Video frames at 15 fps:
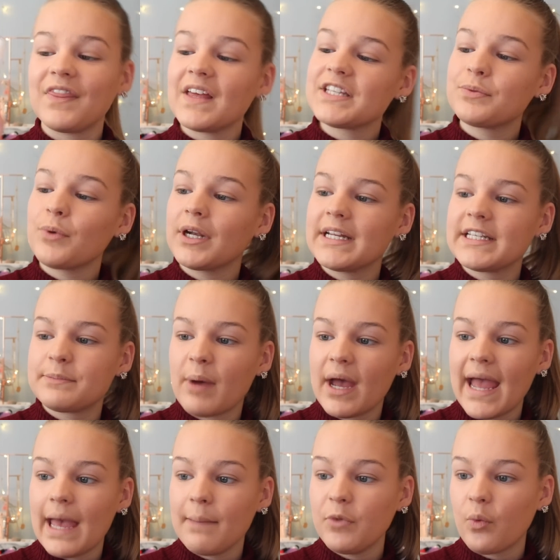This one is by
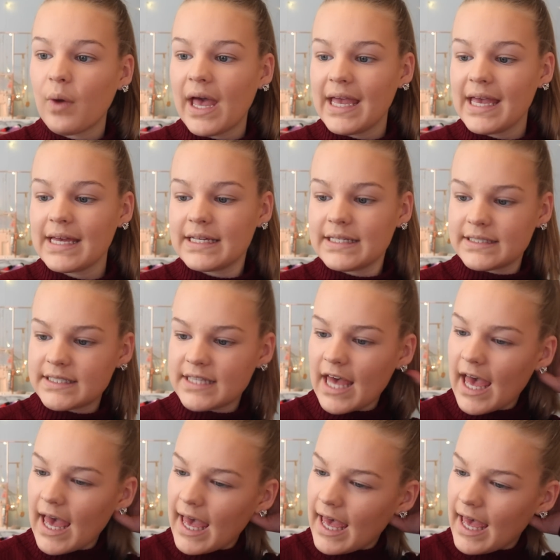MUA. It is
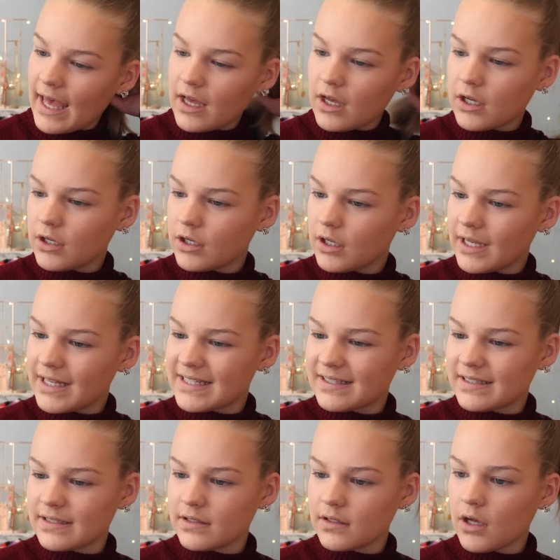their,
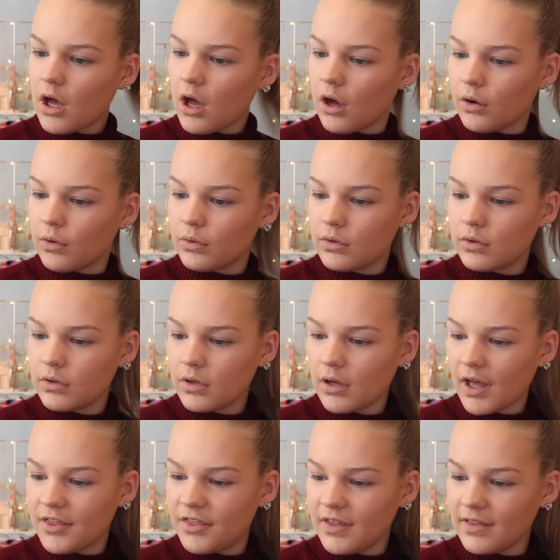oh,
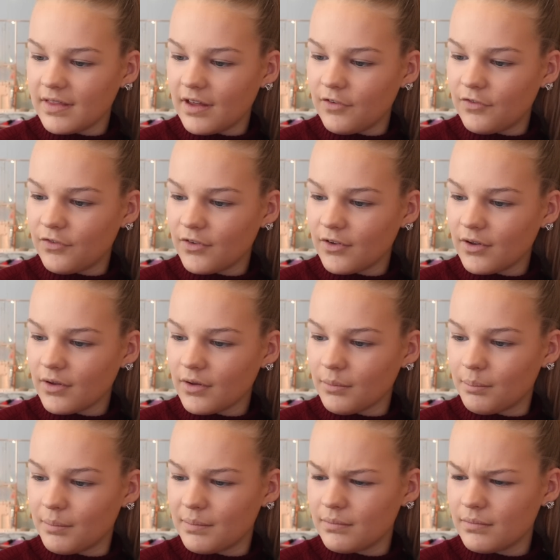I think have
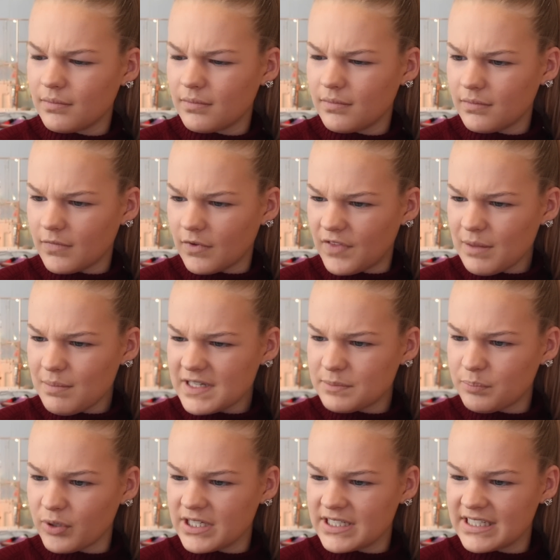they
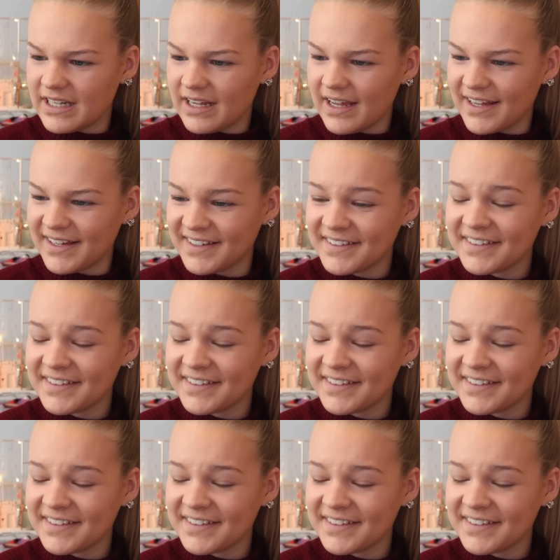misprinted it?